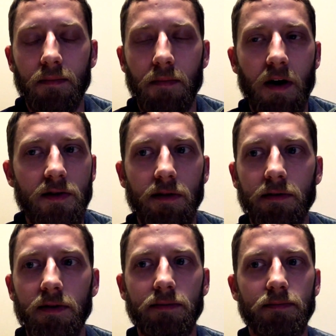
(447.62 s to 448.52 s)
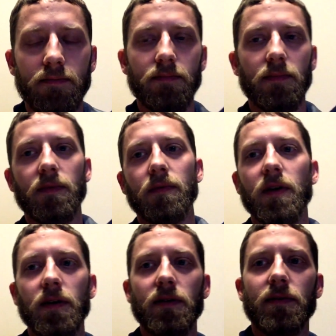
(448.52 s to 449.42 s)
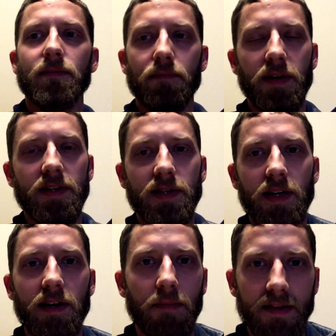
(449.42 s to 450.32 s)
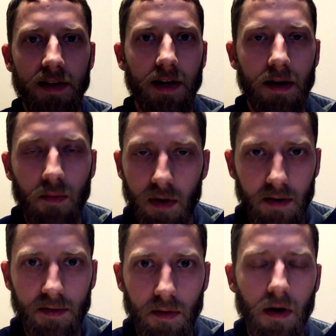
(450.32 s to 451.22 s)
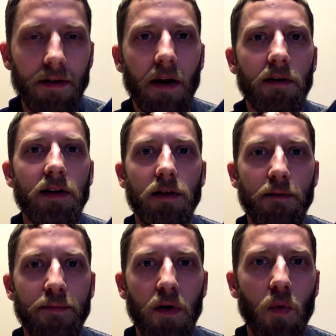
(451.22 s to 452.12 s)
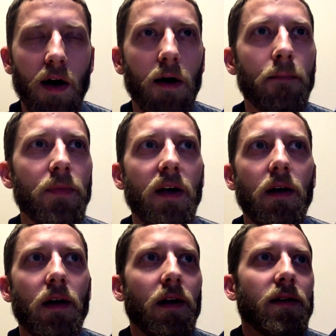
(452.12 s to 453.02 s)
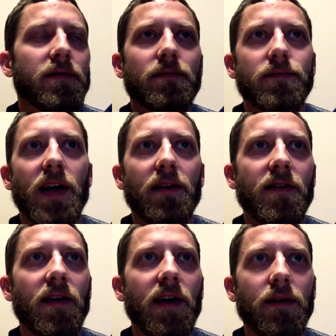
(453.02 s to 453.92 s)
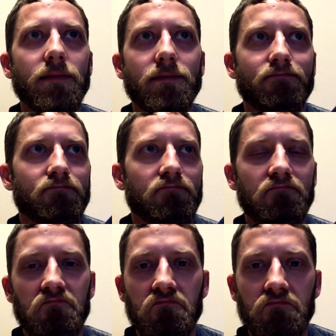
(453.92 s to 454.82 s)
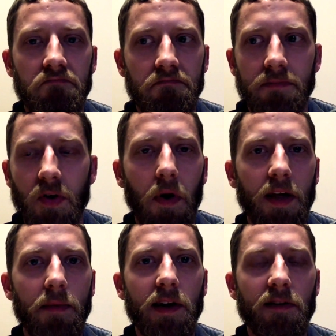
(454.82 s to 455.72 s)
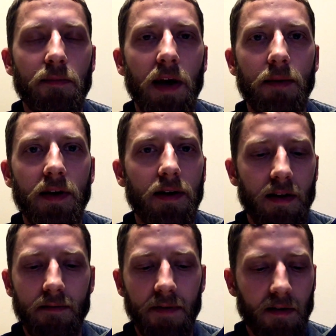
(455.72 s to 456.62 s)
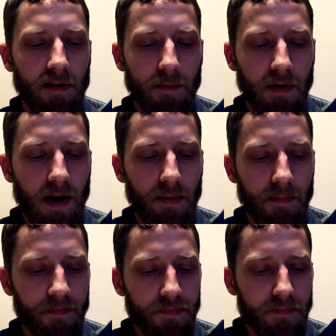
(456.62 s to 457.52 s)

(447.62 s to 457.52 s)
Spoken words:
modular PCM, BCM, whatever it's called, underneath the footwell. It takes like 20 minutes maybe, and it fixed the problem.